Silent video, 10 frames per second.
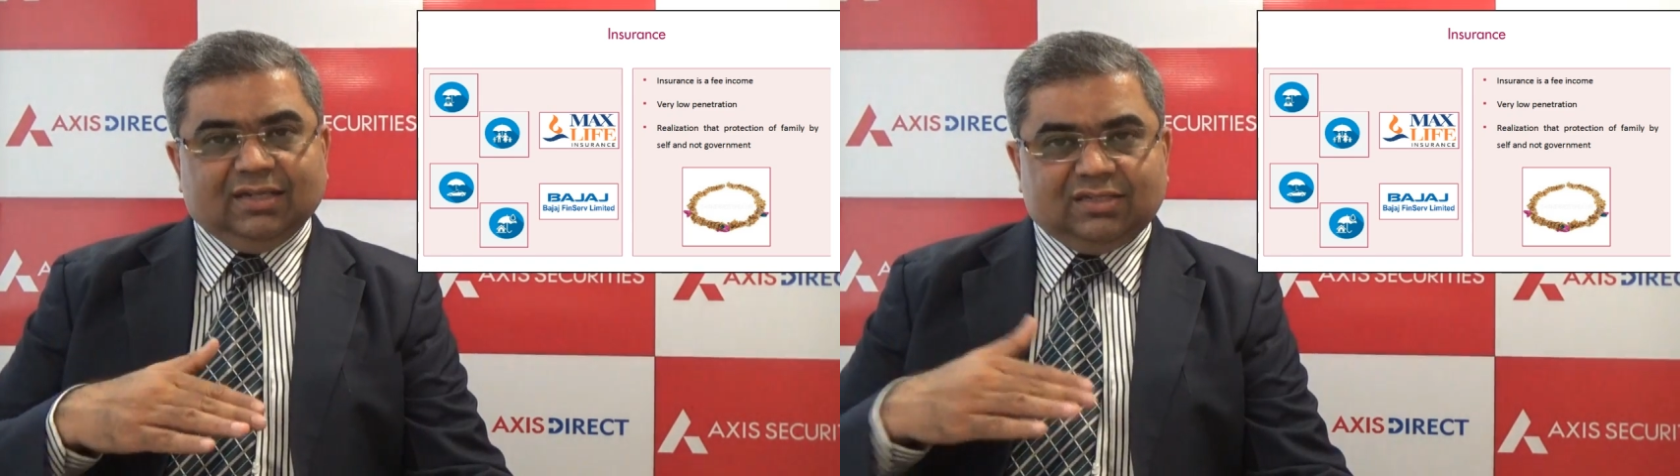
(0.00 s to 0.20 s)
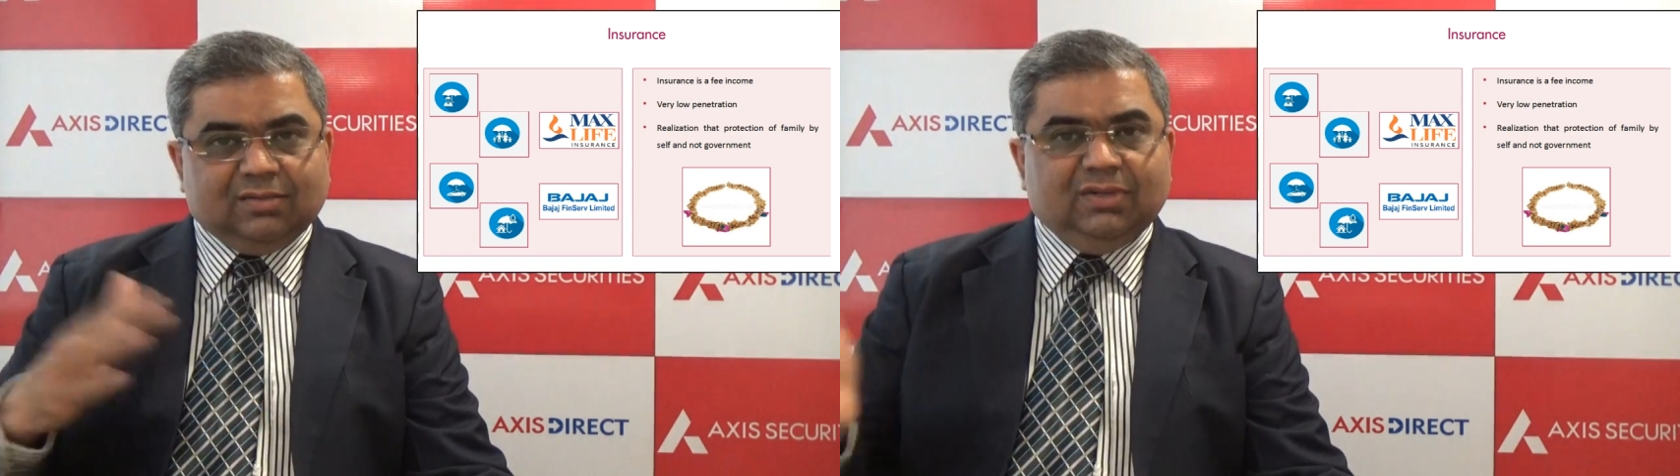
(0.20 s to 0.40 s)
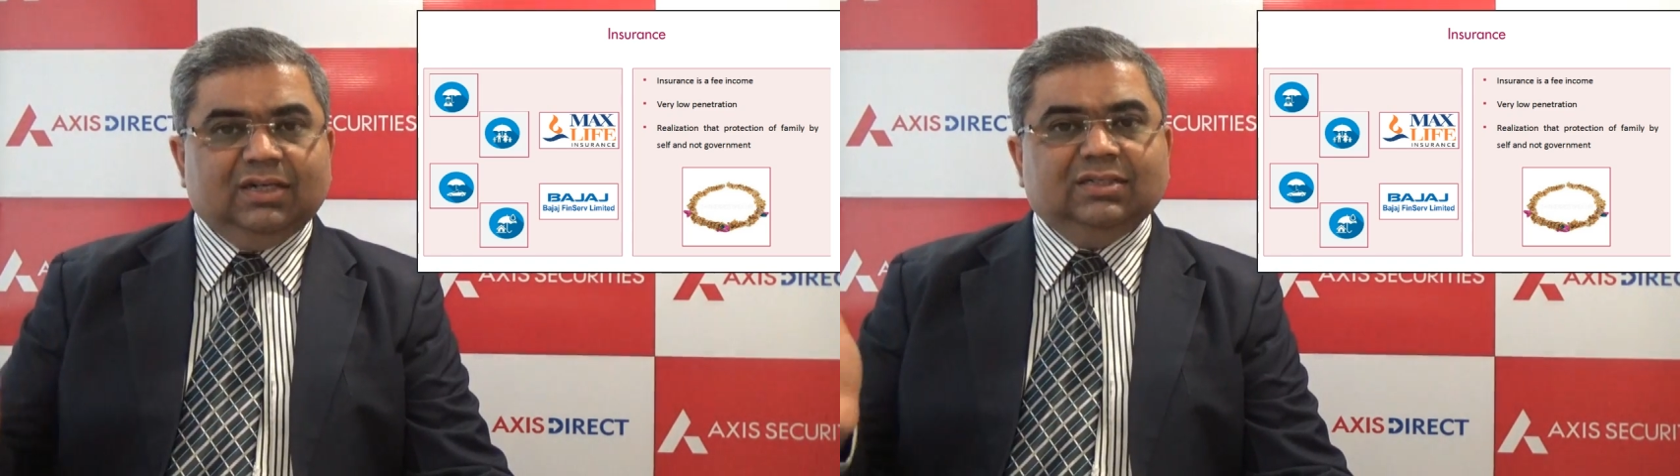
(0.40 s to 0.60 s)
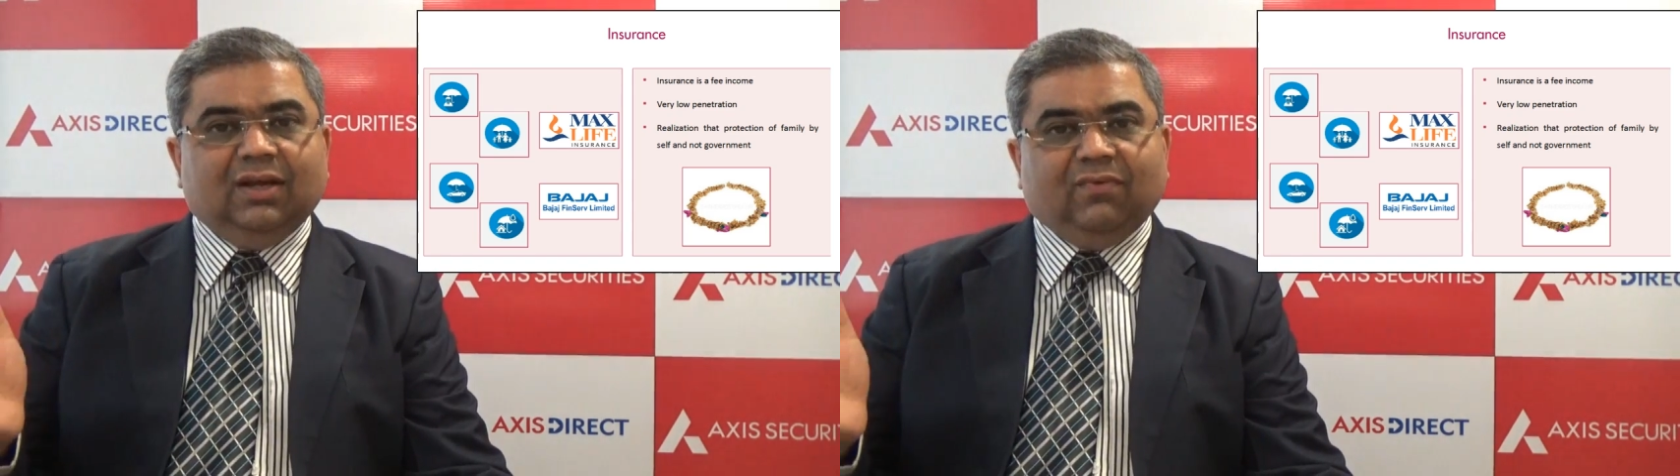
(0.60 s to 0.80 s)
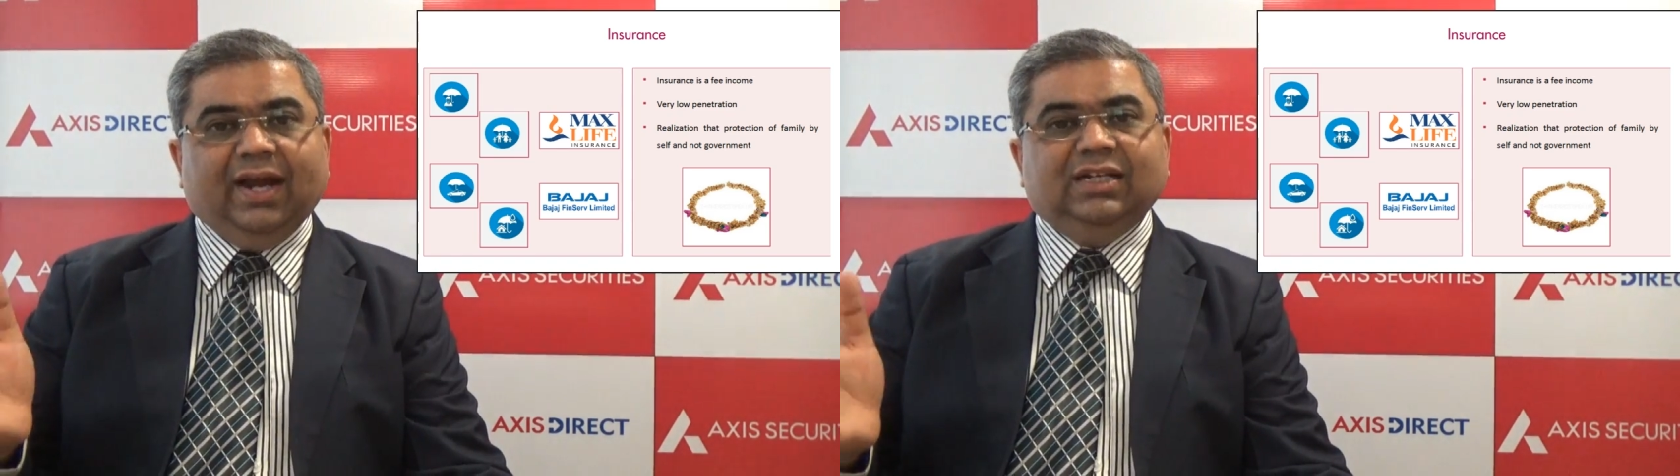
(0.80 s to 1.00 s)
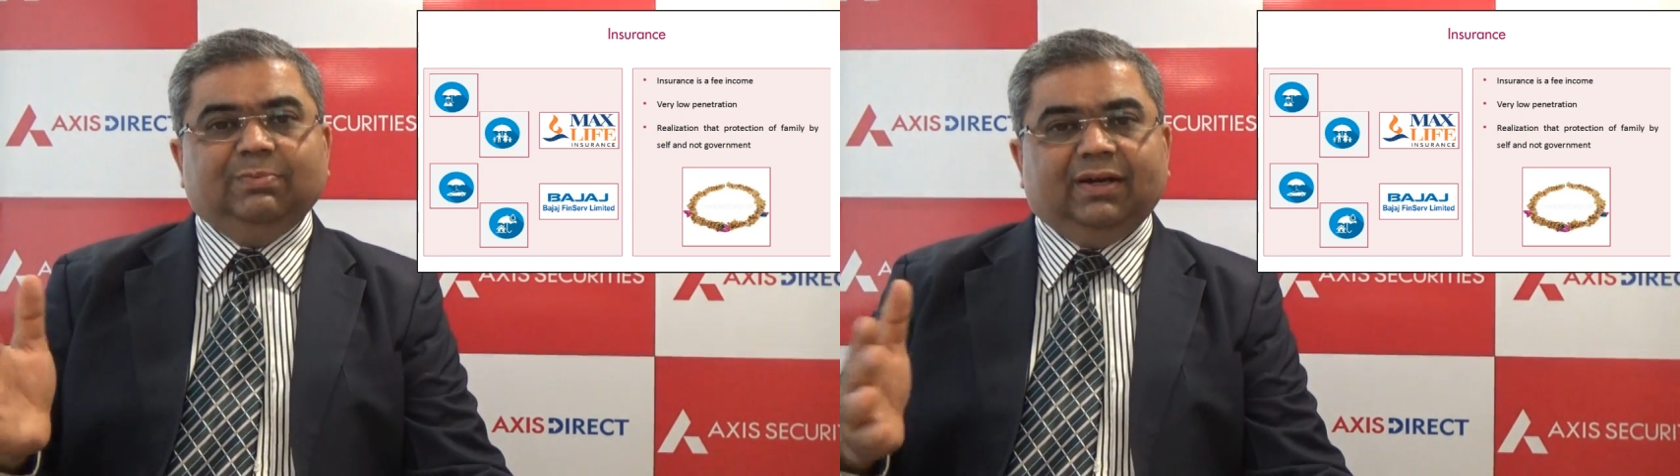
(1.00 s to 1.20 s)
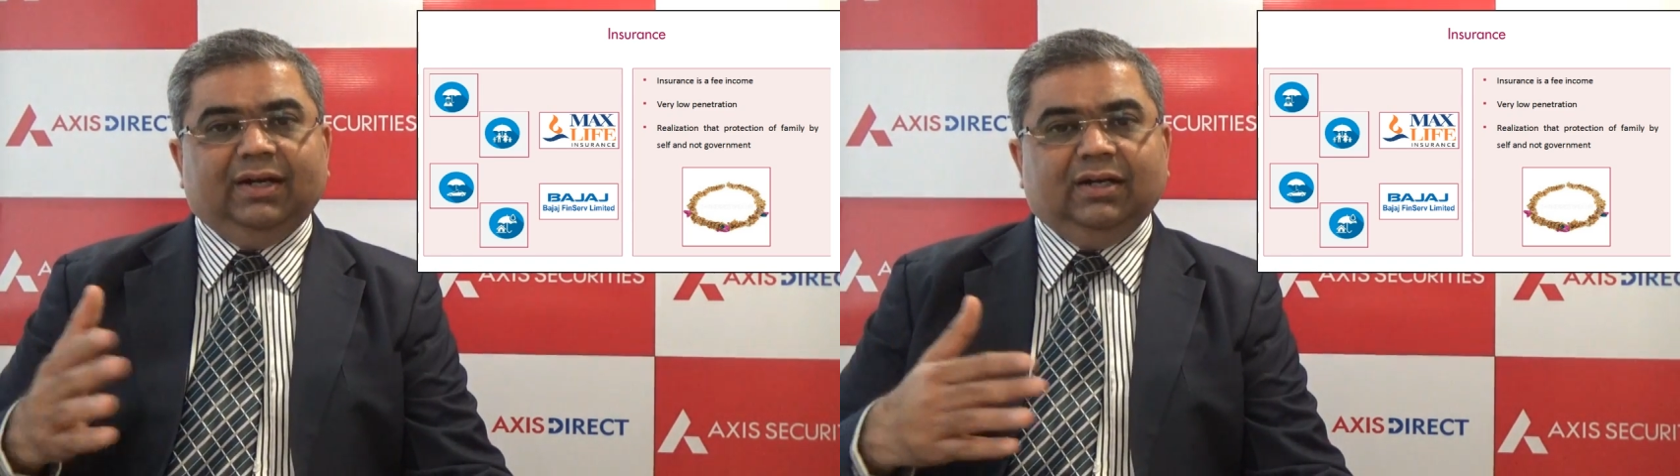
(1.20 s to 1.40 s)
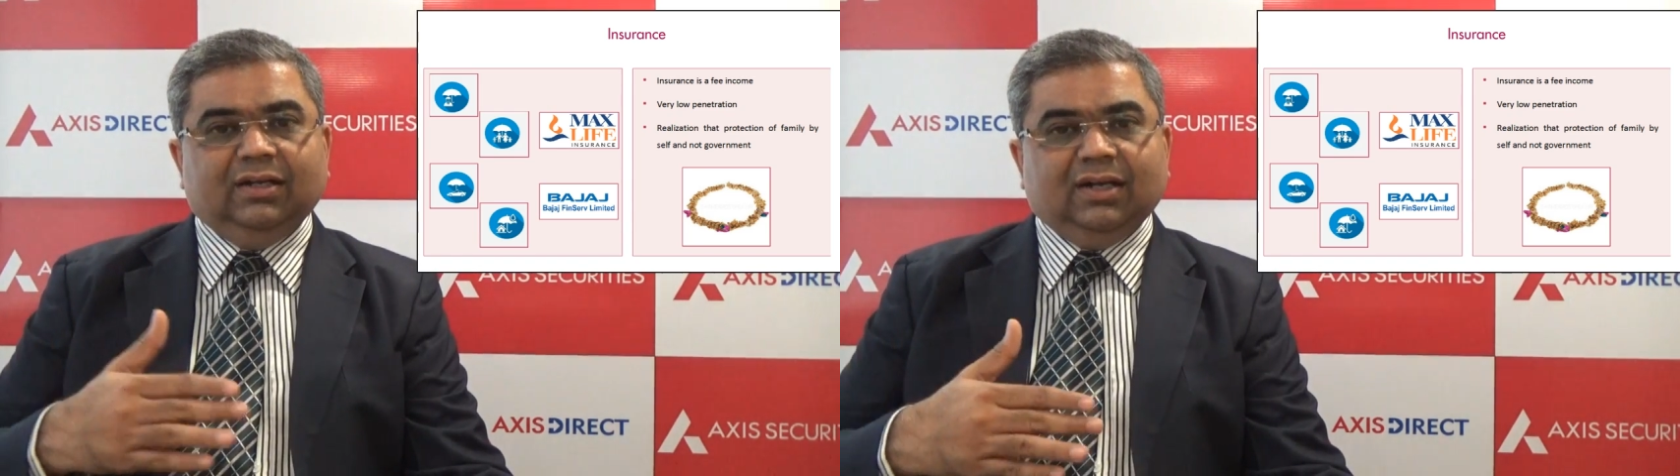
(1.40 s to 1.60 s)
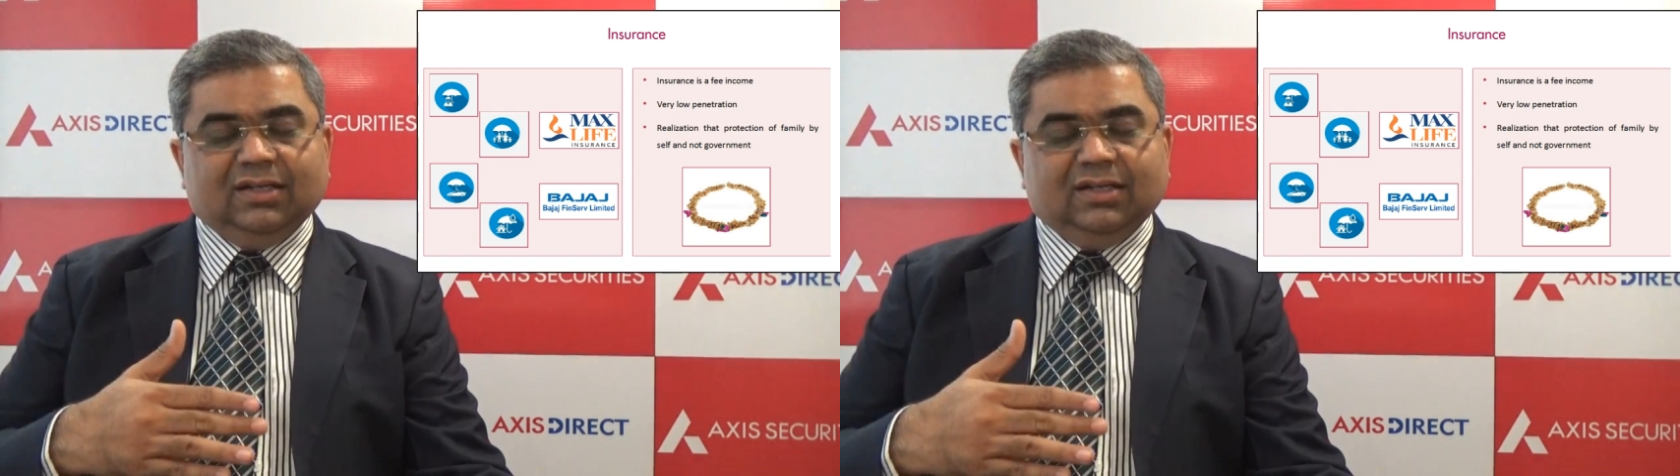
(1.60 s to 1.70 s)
customers are widespread,